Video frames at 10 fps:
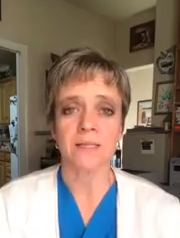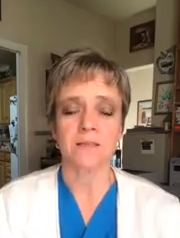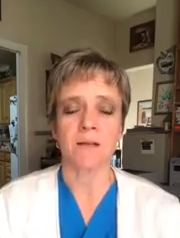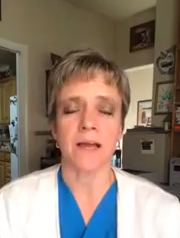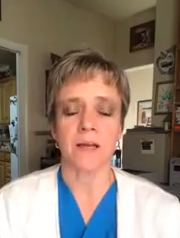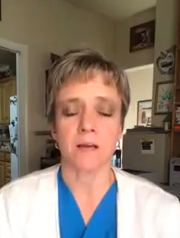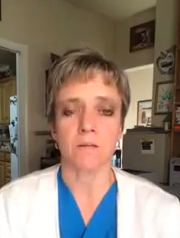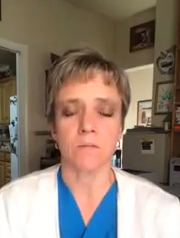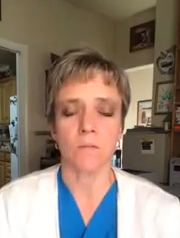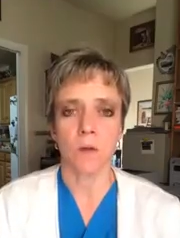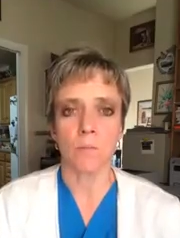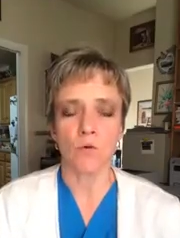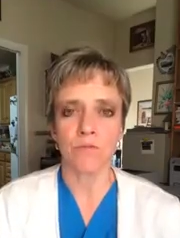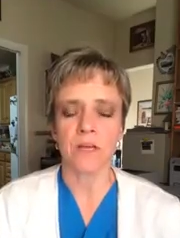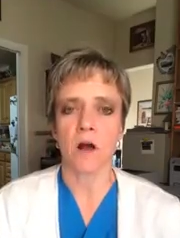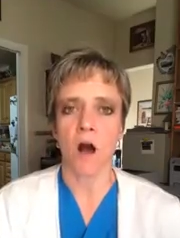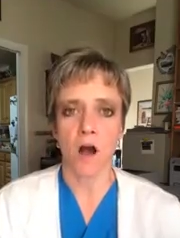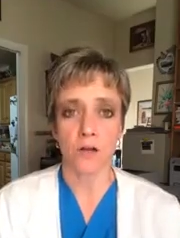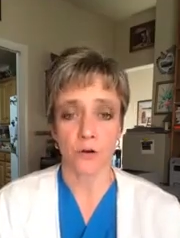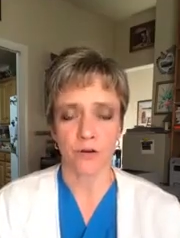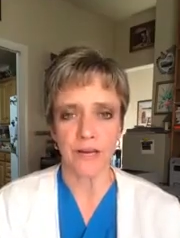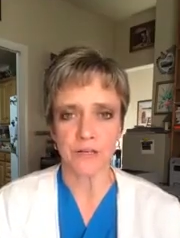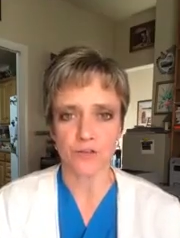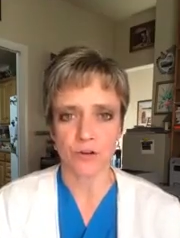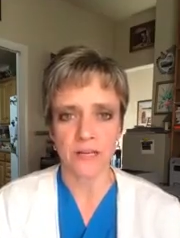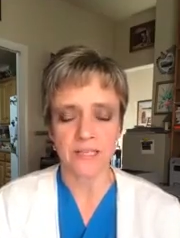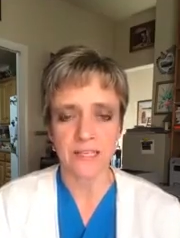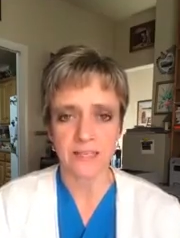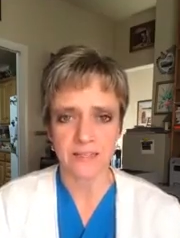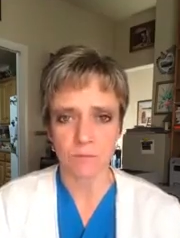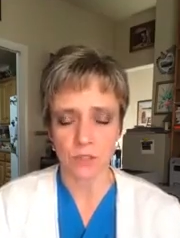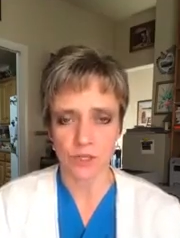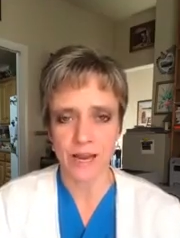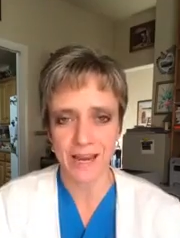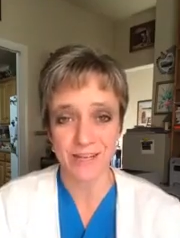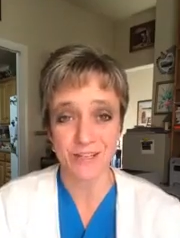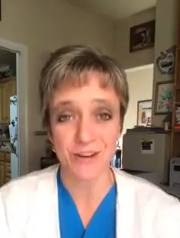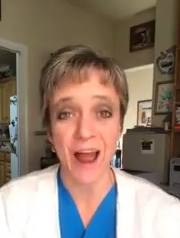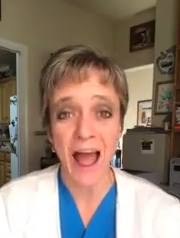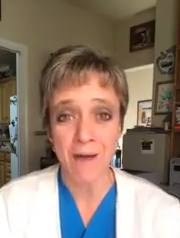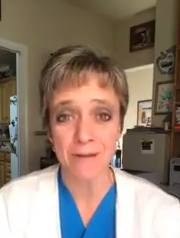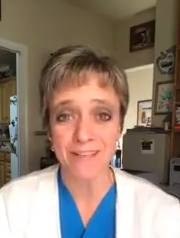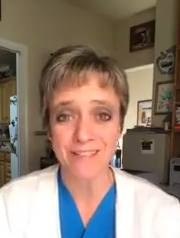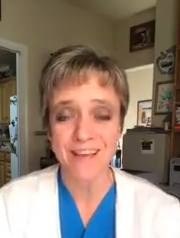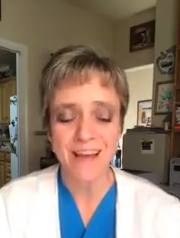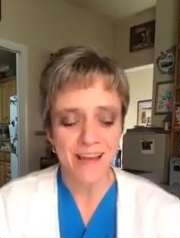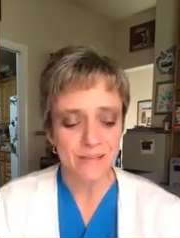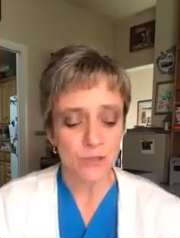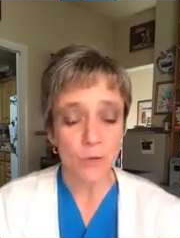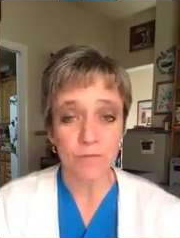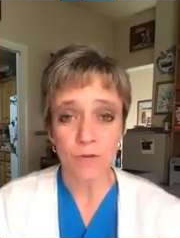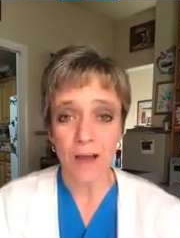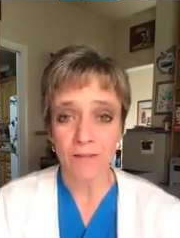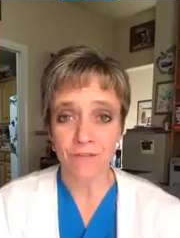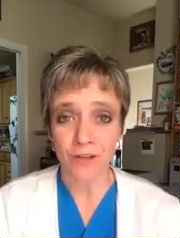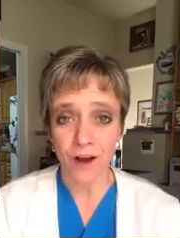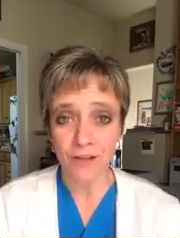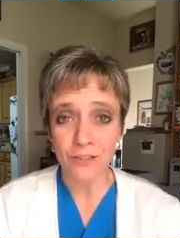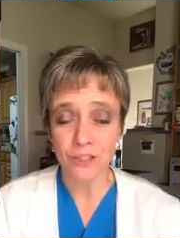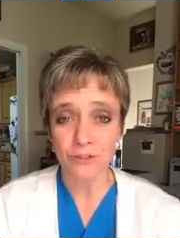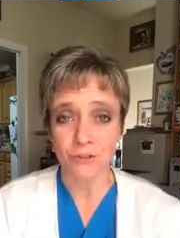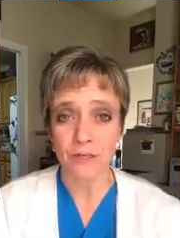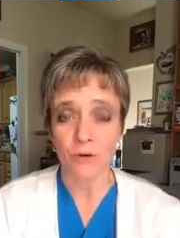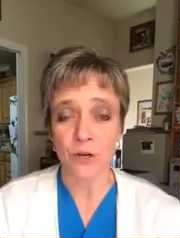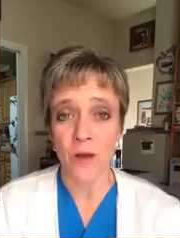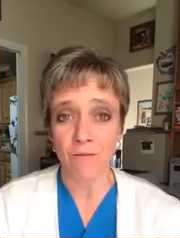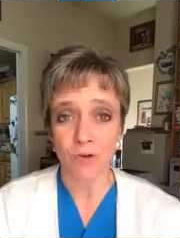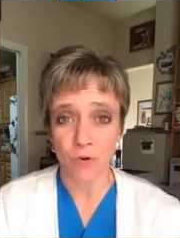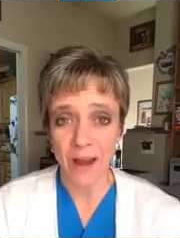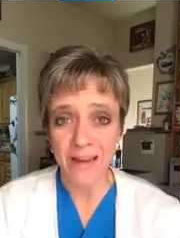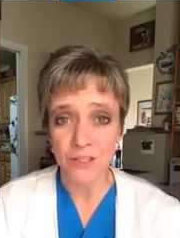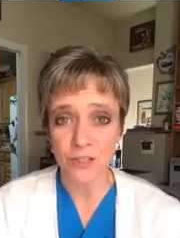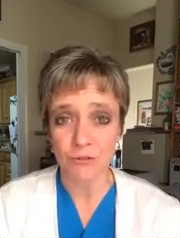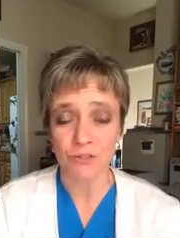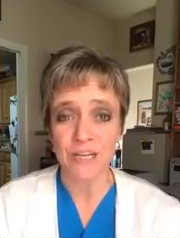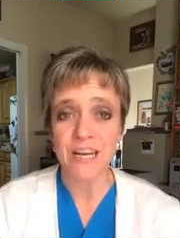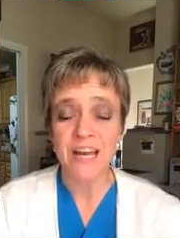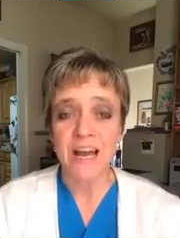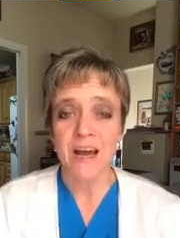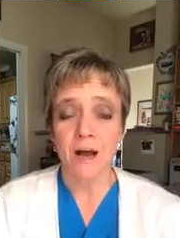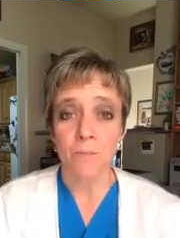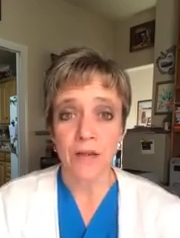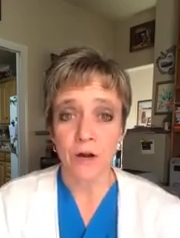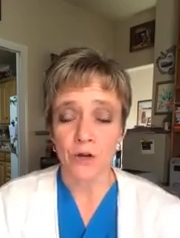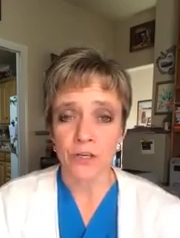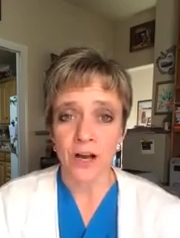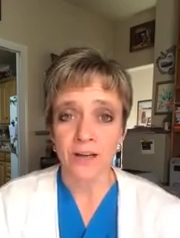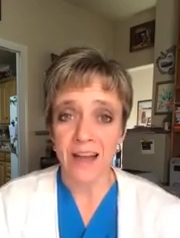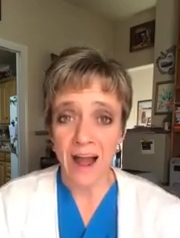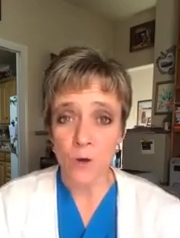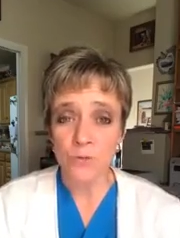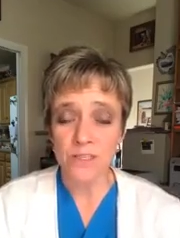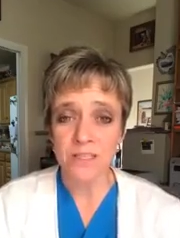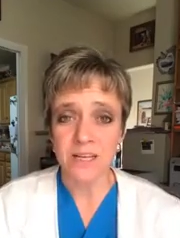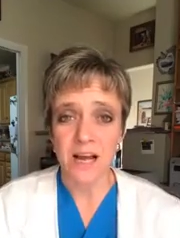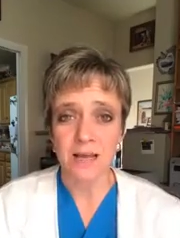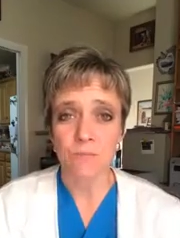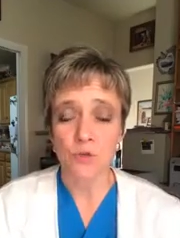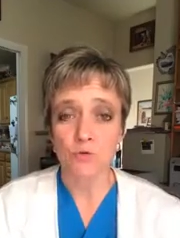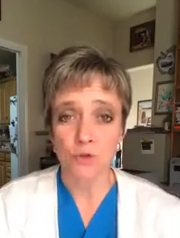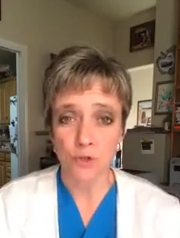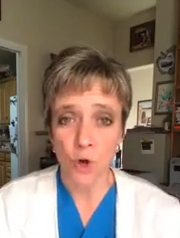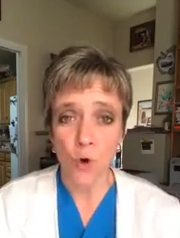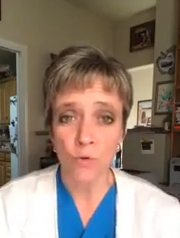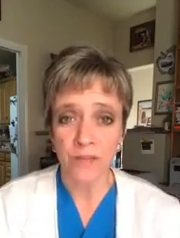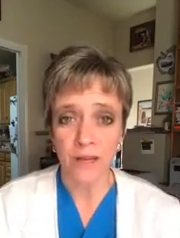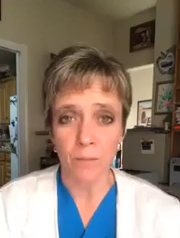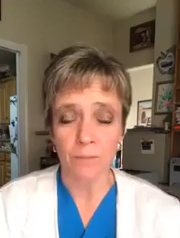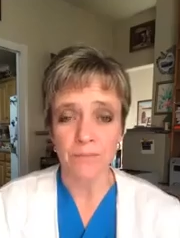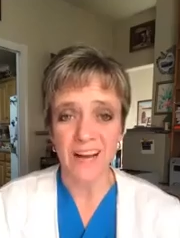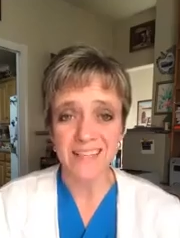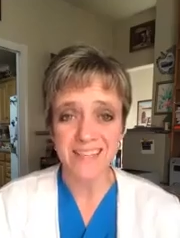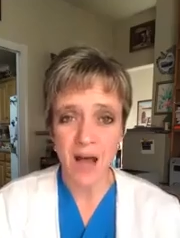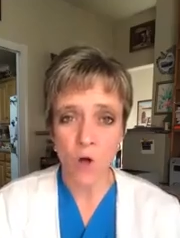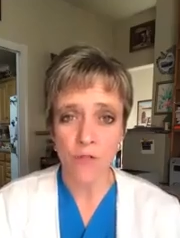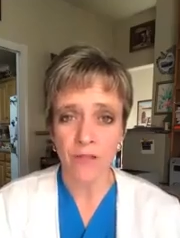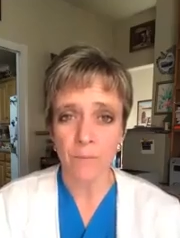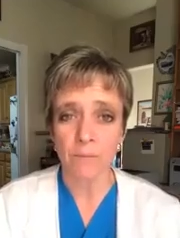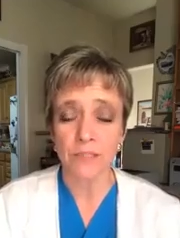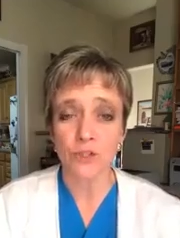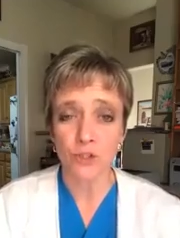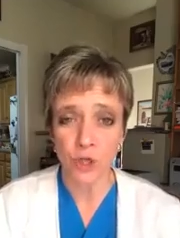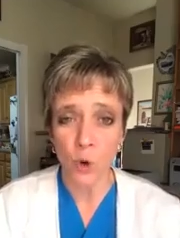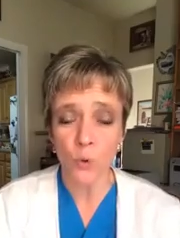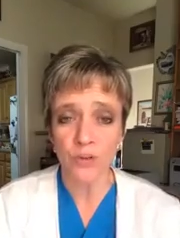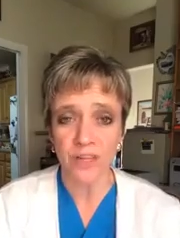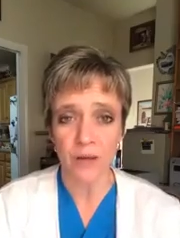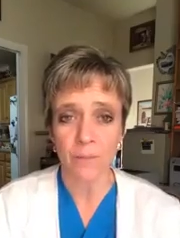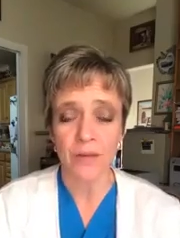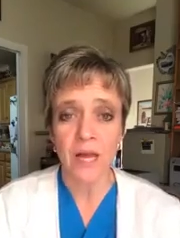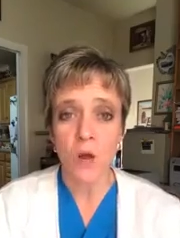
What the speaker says: is like a moving concrete trying to get them to change their habits. So if you have young children or you have grandchildren that are young, now's the time to show them, not tell them, but show them